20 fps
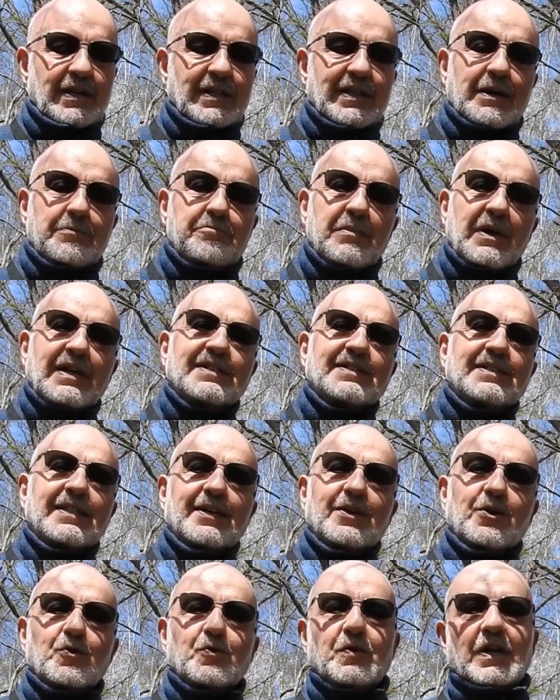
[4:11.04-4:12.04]
that means they
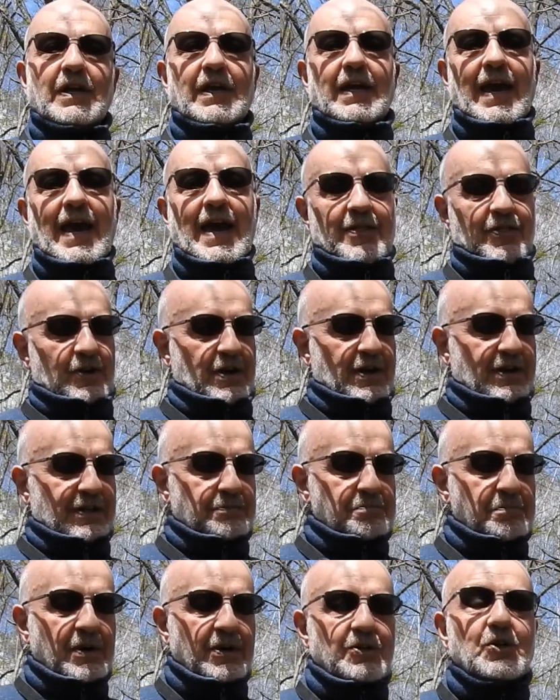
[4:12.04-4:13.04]
don't gather
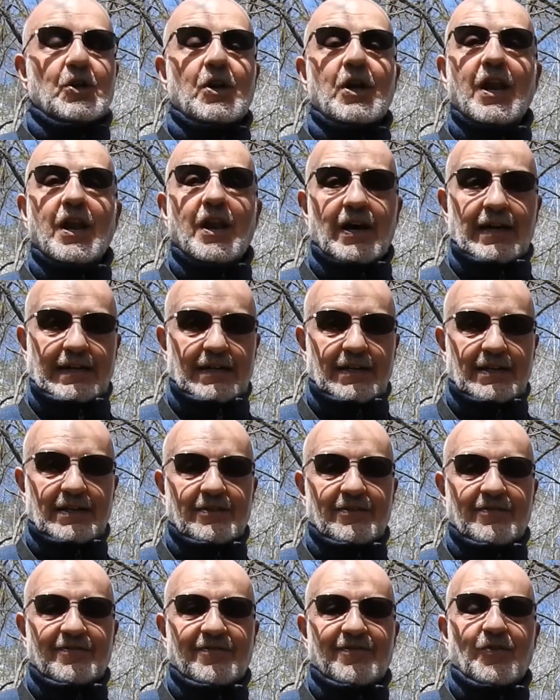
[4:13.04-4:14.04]
as much light
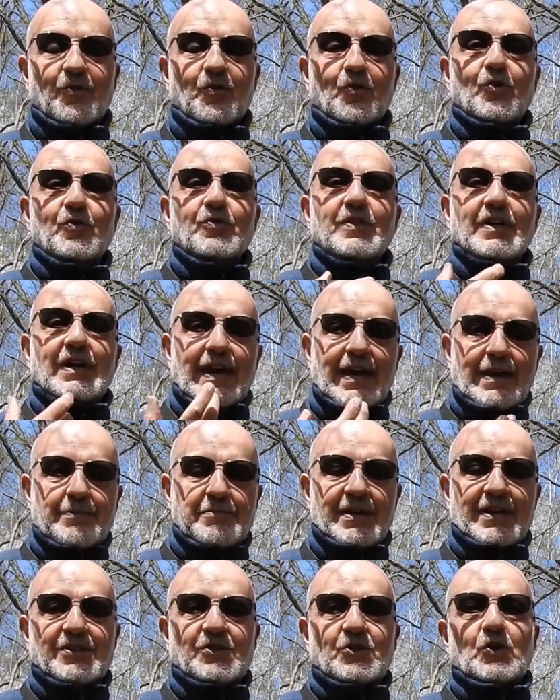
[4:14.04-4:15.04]
for the
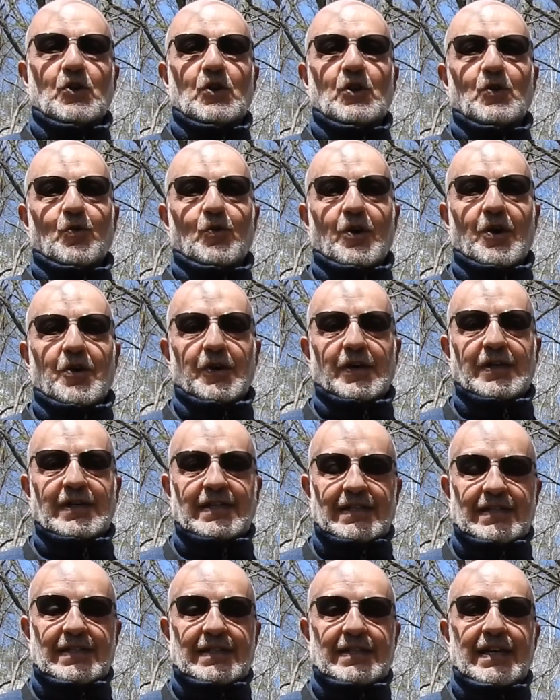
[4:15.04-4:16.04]
image that you're going
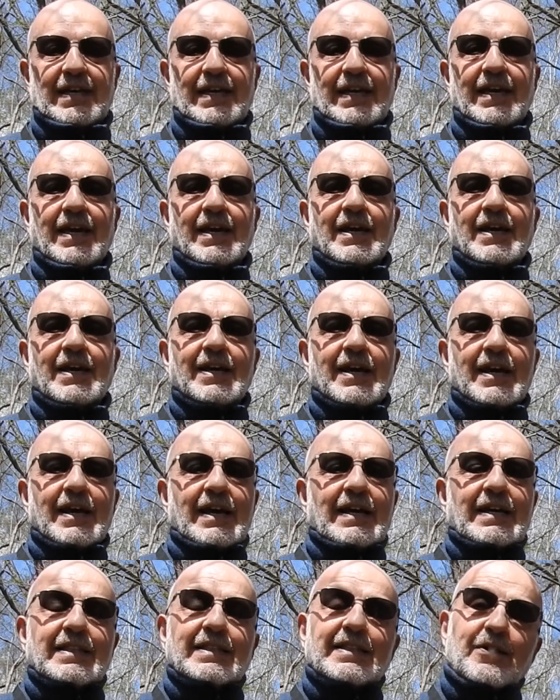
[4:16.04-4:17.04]
to see.
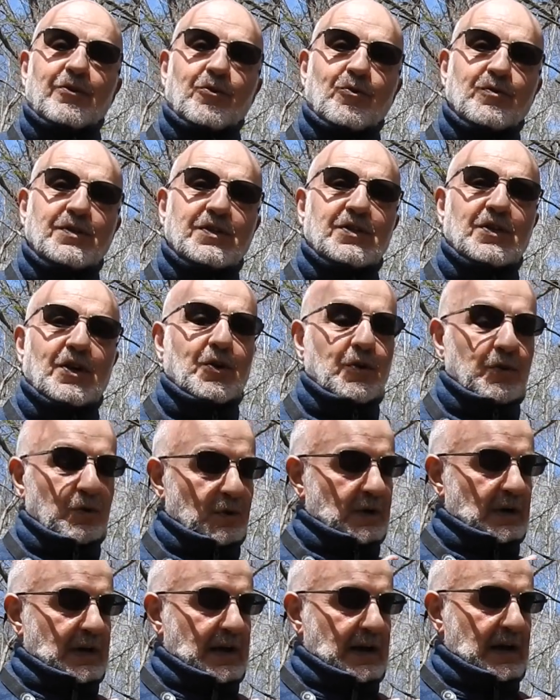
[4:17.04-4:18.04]
They're also
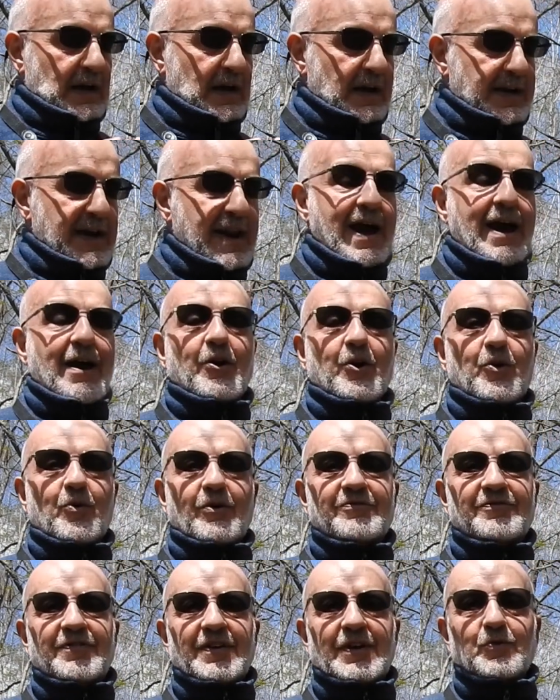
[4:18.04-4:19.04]
a narrower
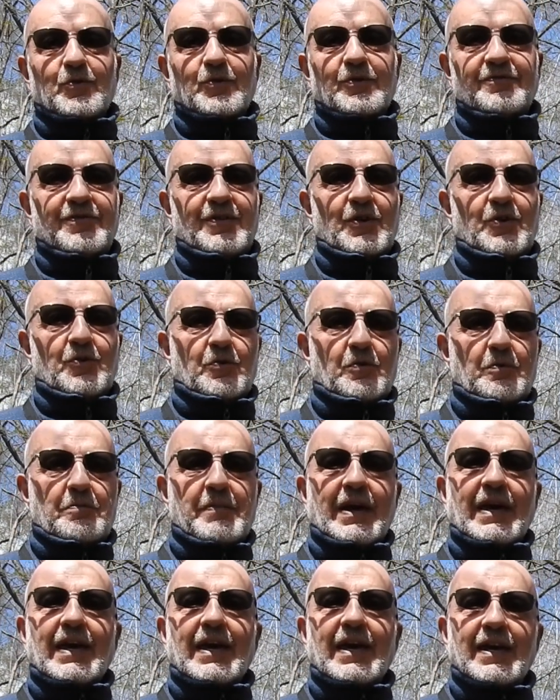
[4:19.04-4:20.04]
field of view,
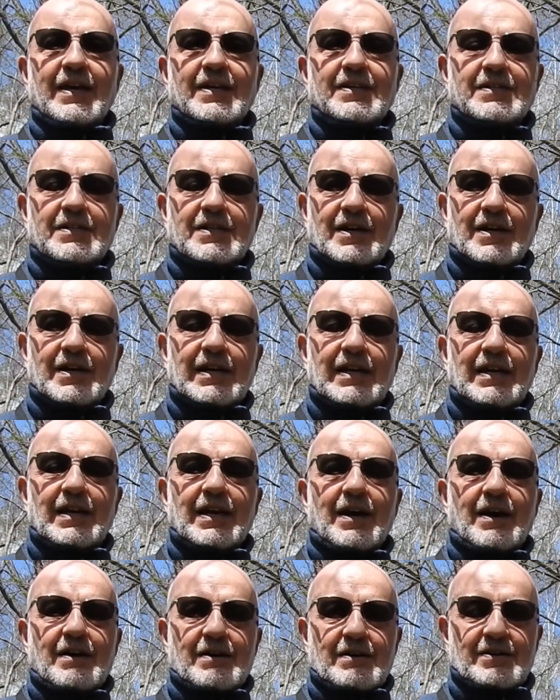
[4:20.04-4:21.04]
making it slightly
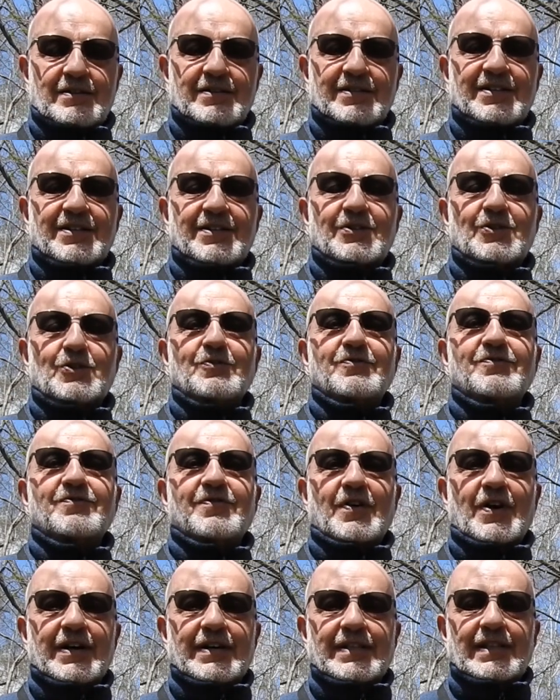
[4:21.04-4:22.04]
harder to
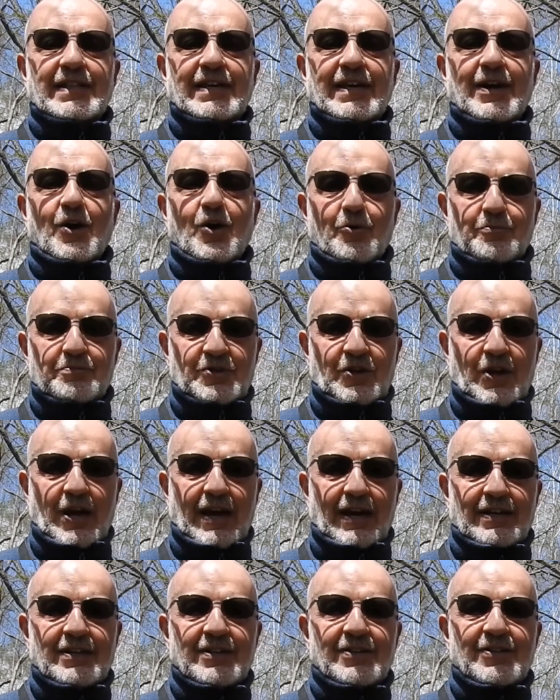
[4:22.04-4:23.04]
find the
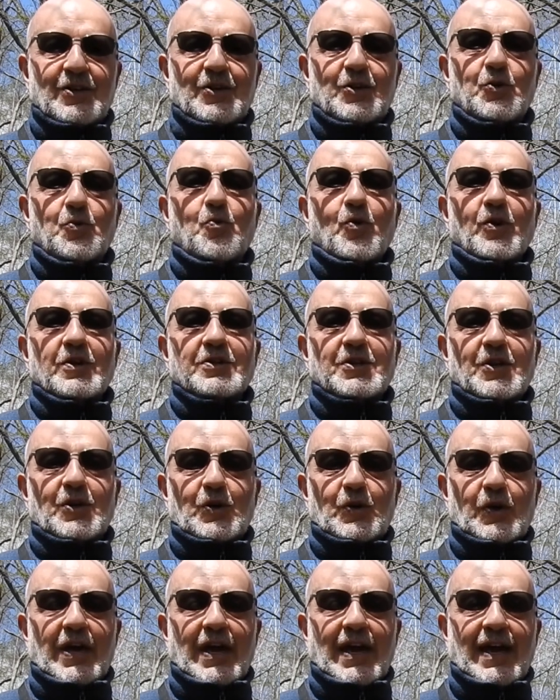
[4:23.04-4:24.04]
object that you want to
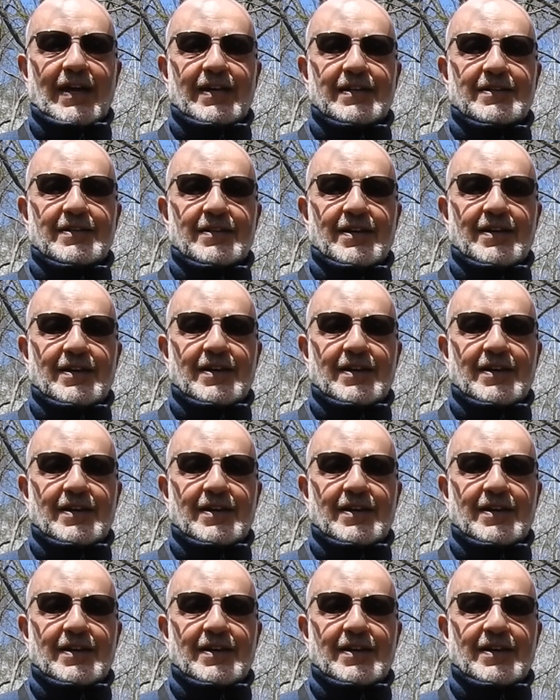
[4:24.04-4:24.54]
look at.